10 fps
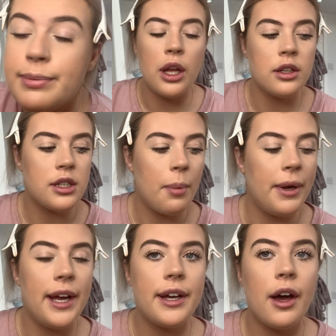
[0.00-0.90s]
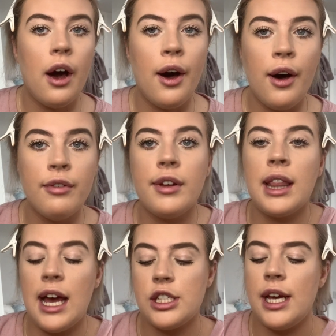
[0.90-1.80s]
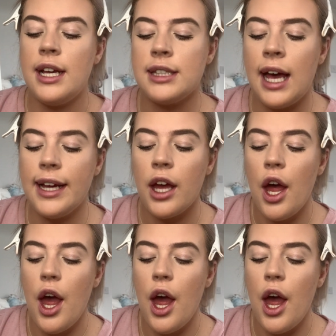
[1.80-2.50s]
On the topic of lashes, like,